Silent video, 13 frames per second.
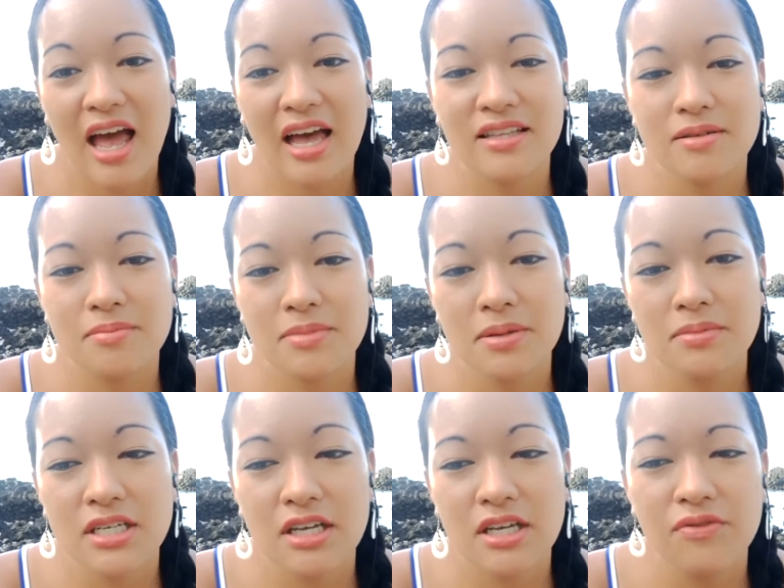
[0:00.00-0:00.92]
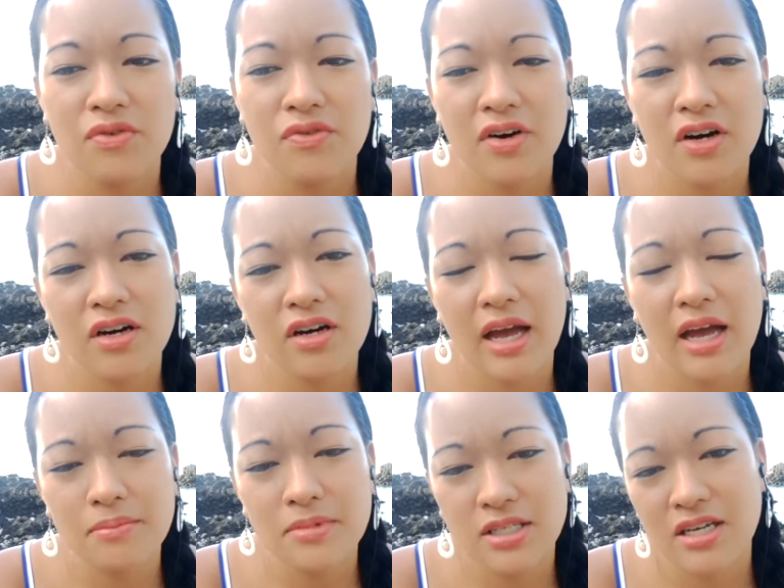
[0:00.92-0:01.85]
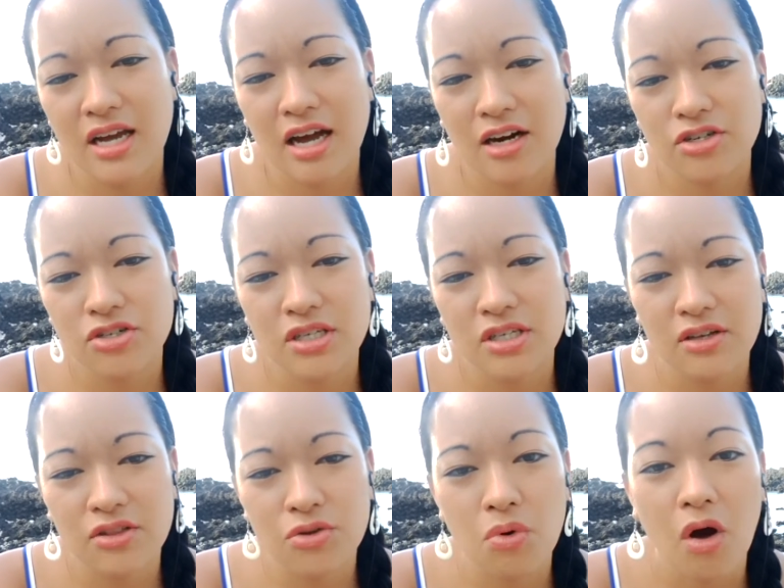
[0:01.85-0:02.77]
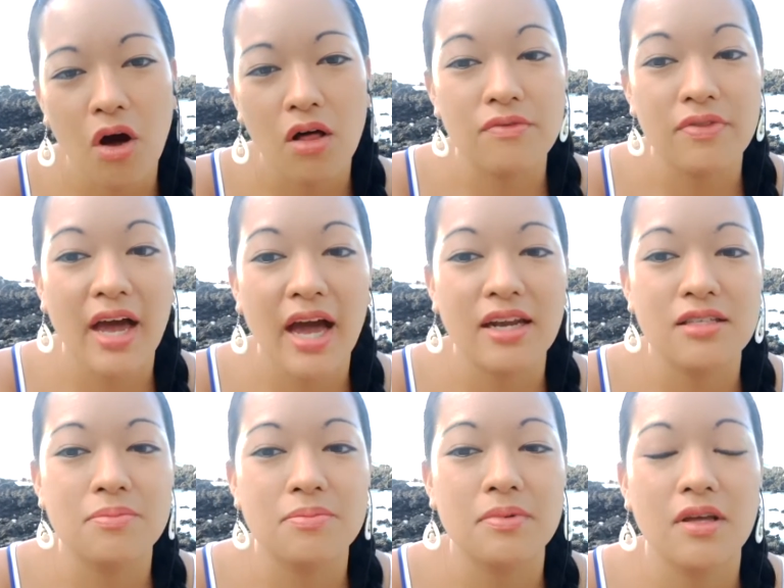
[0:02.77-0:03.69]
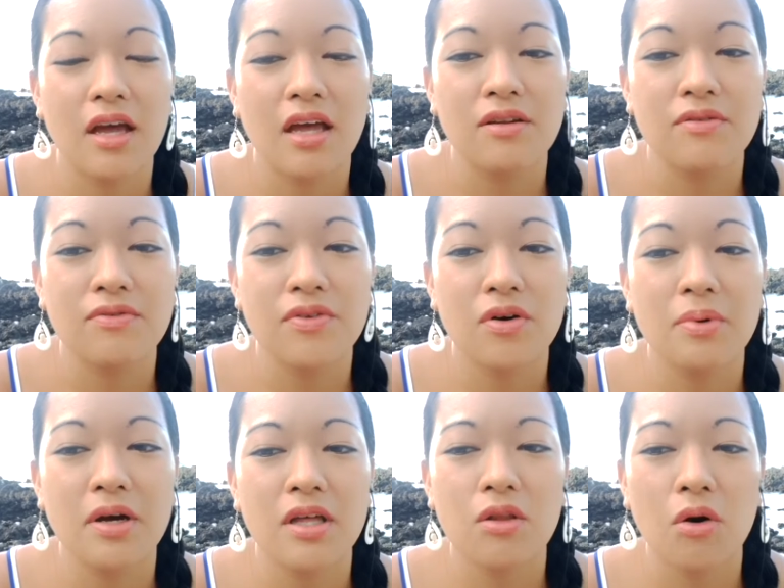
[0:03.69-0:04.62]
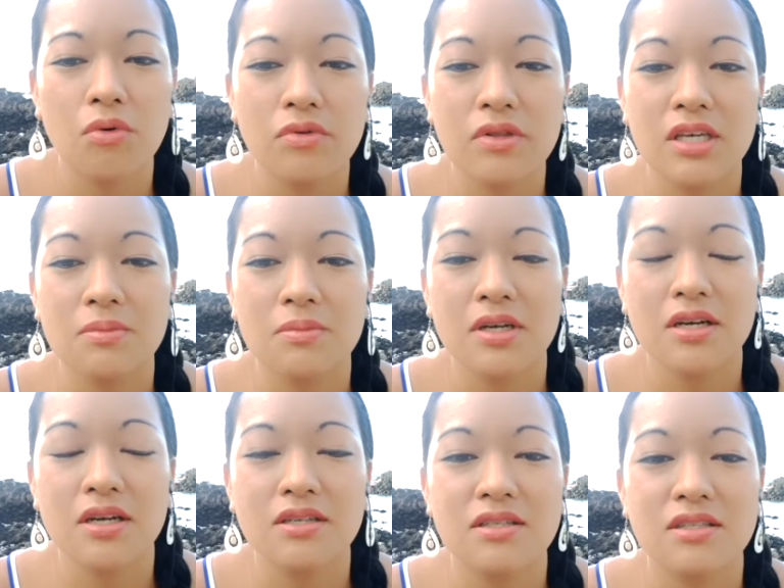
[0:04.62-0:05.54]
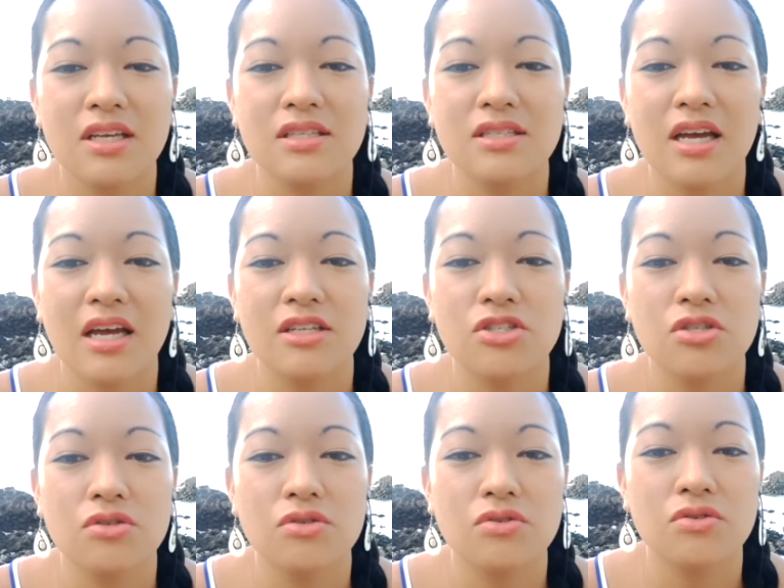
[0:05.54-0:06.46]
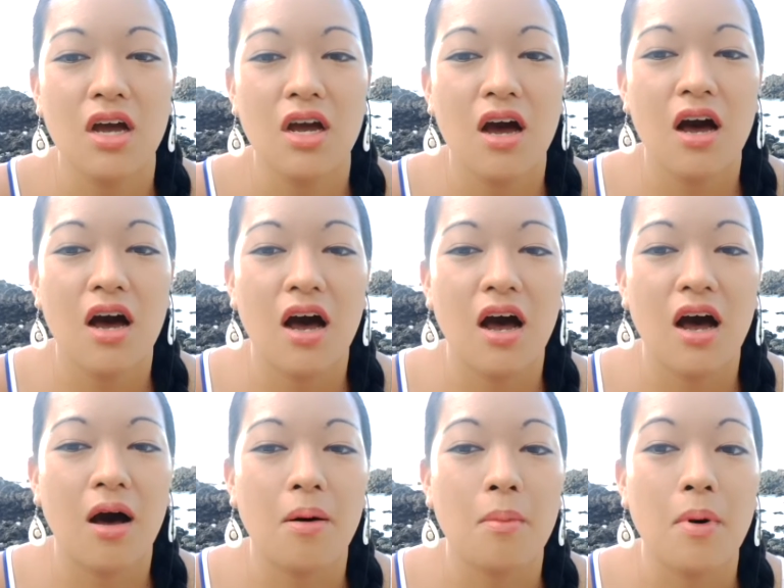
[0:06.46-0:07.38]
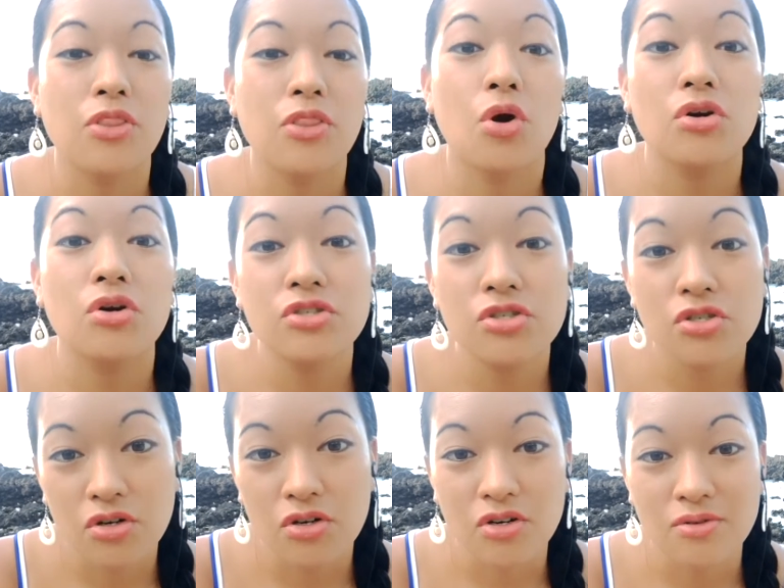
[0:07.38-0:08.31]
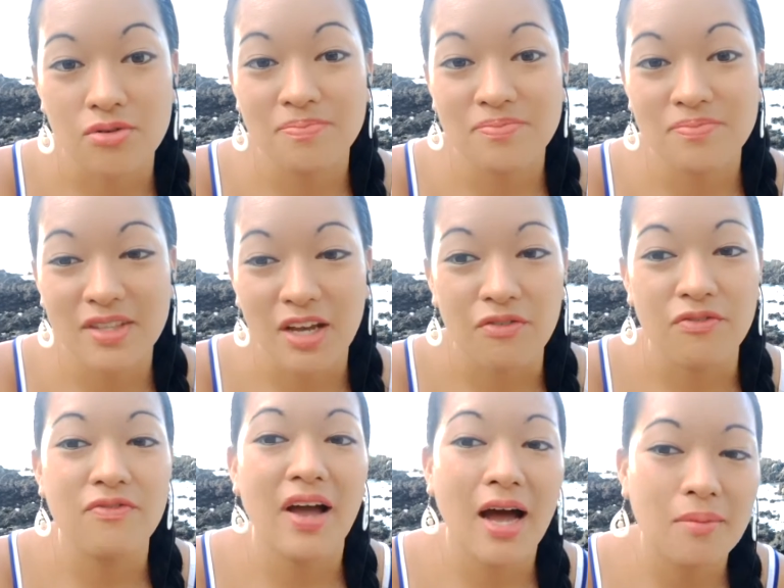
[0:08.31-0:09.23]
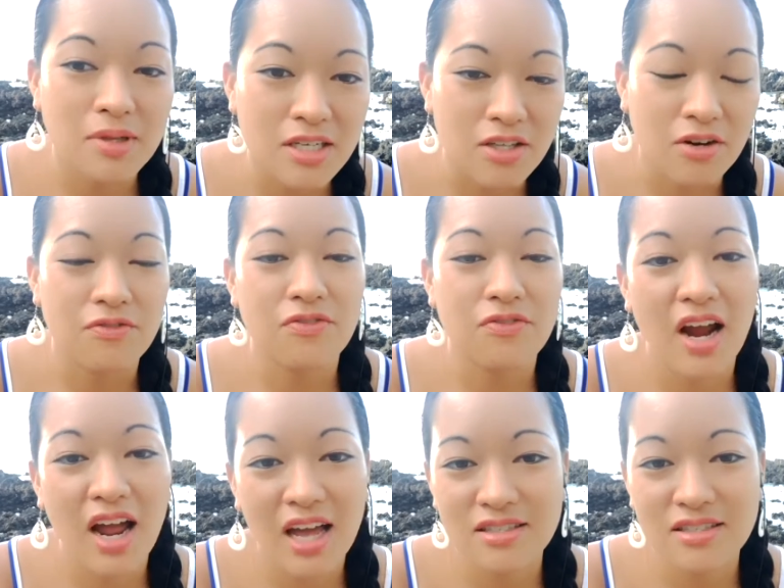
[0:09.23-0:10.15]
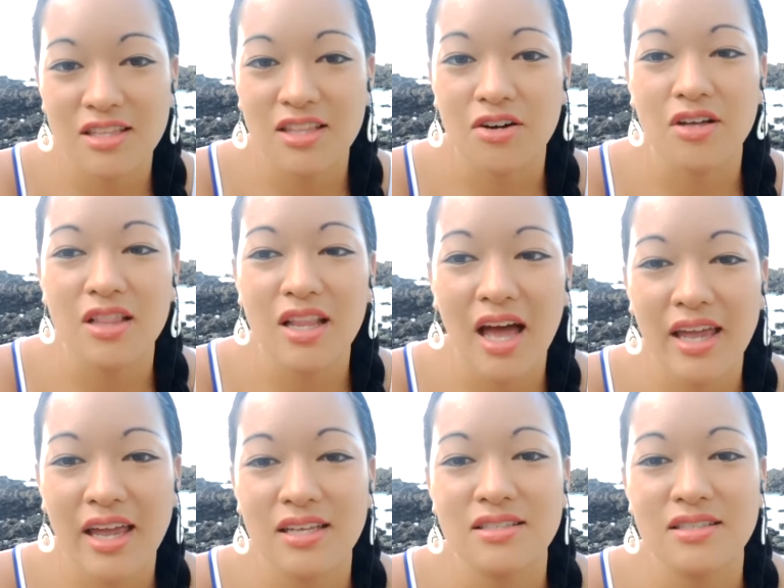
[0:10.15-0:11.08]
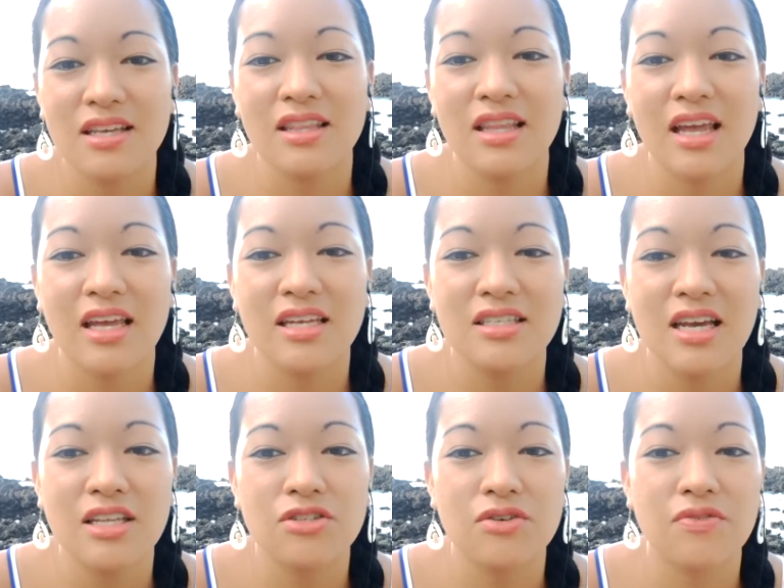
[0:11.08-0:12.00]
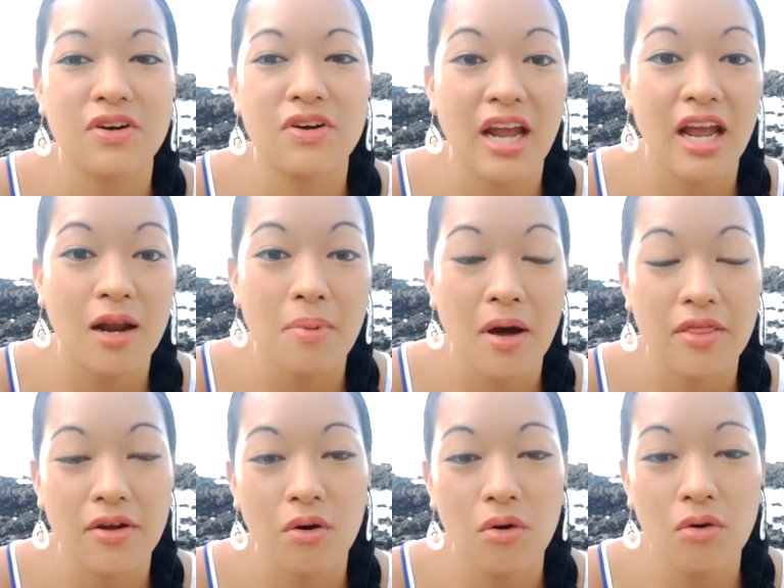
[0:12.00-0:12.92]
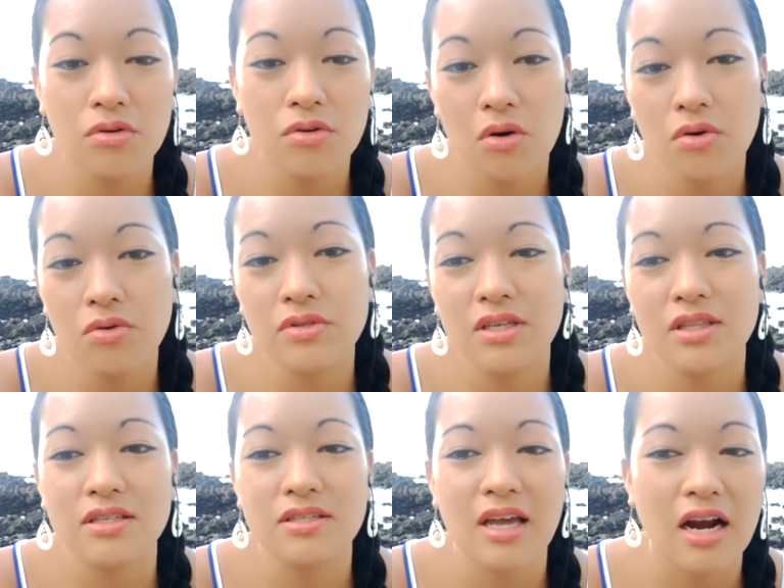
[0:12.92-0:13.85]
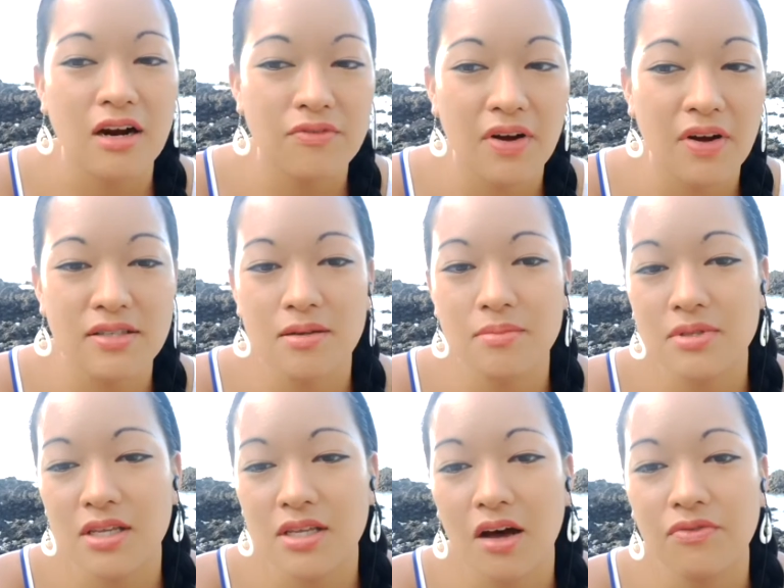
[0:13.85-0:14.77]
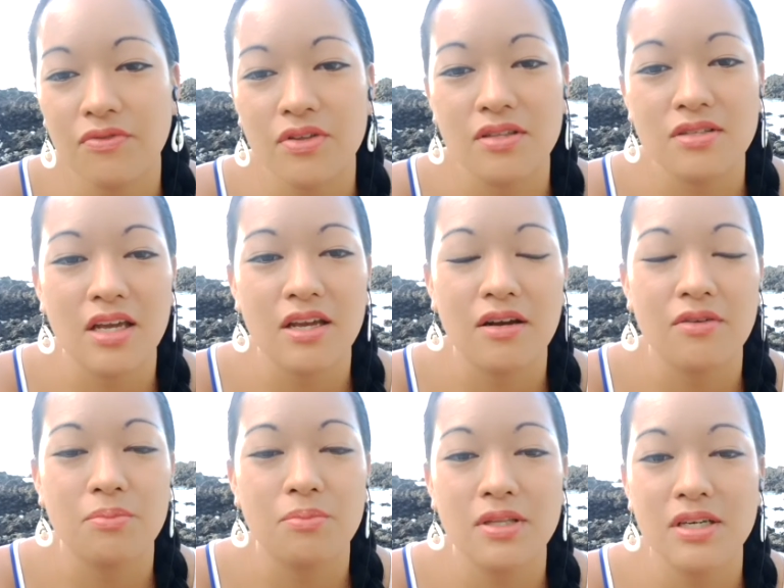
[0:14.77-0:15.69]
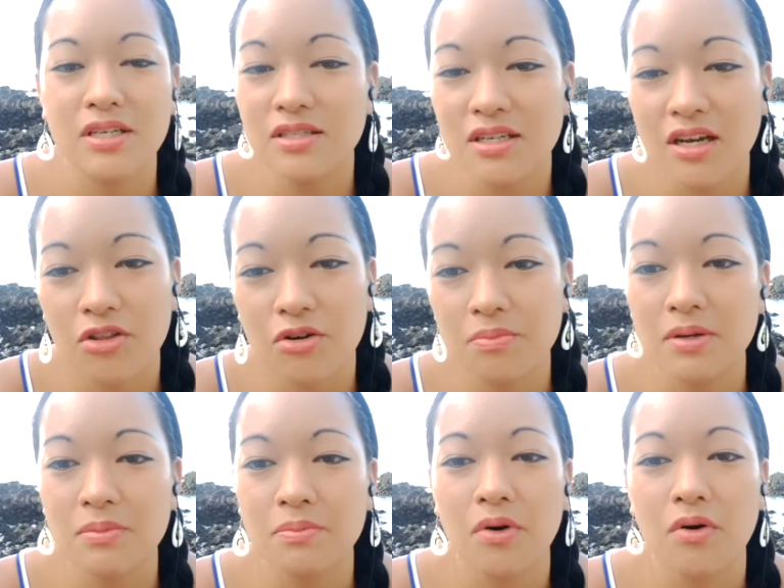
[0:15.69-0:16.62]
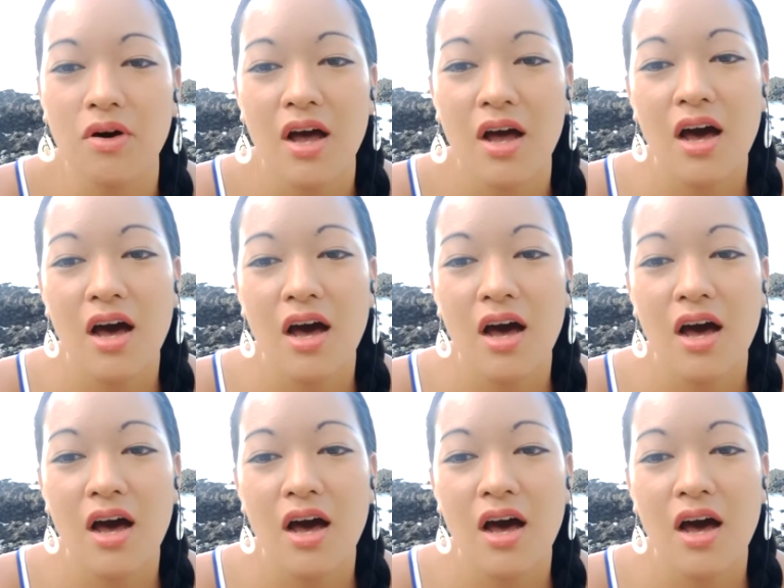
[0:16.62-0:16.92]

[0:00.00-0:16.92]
And sometimes they can feel very empty actually through all of that, and feel a bit lonely, because they tend to nurture their family, their friends, and their clients, and they tend to forget about their own goals and they sacrifice themselves for the sake of pleasing other people.